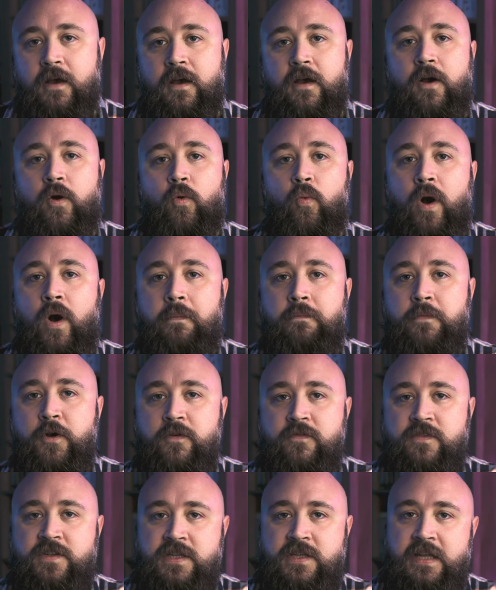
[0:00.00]
What
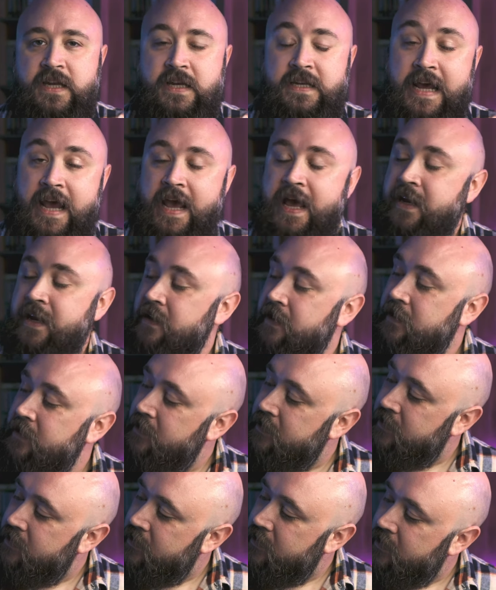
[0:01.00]
Moves the Dead
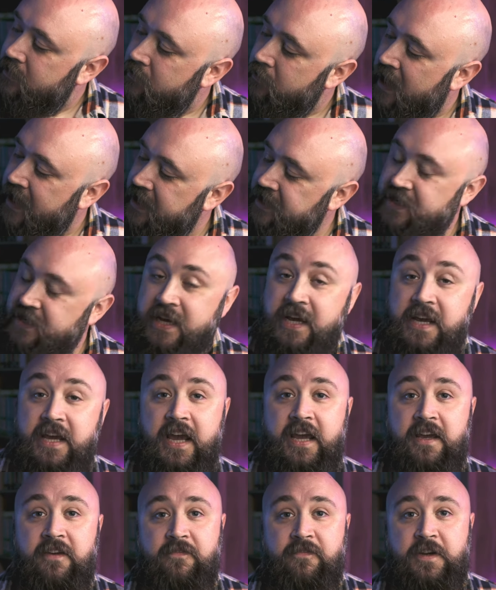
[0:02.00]
by T.
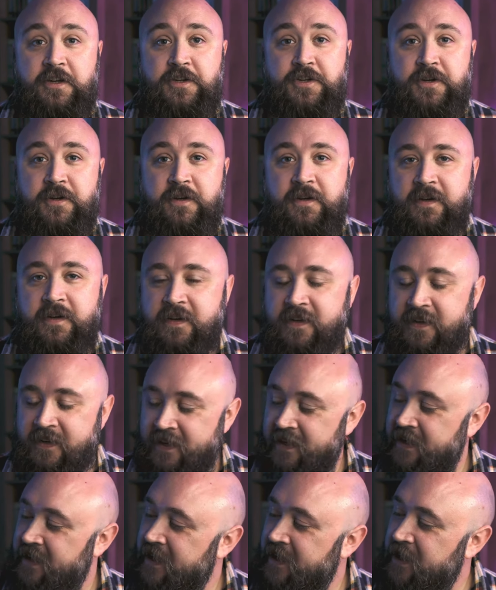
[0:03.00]
Kingfisher.
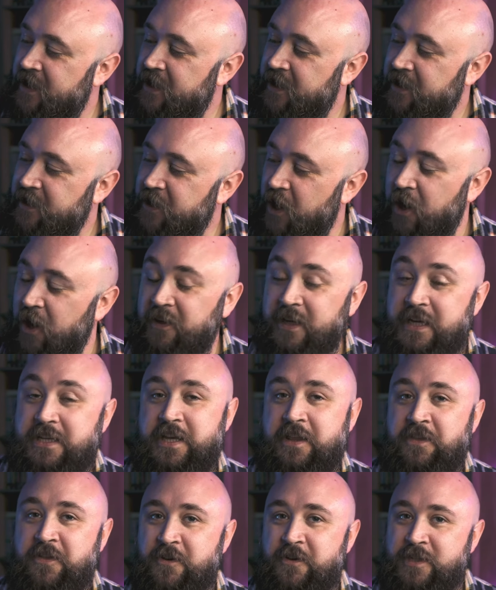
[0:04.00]
Carly's
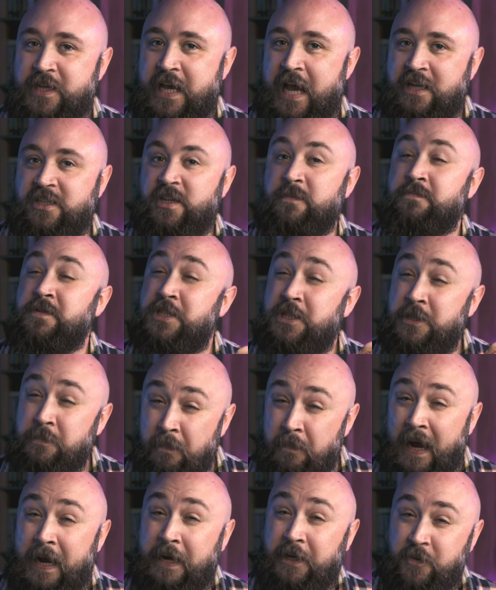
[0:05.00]
enthusiasm
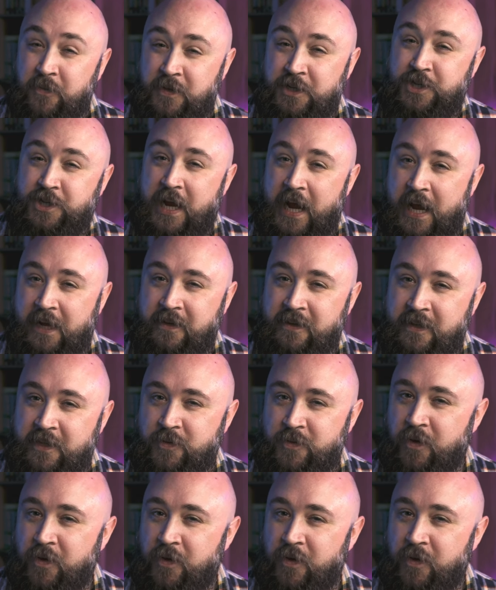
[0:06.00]
spiked when she handed this one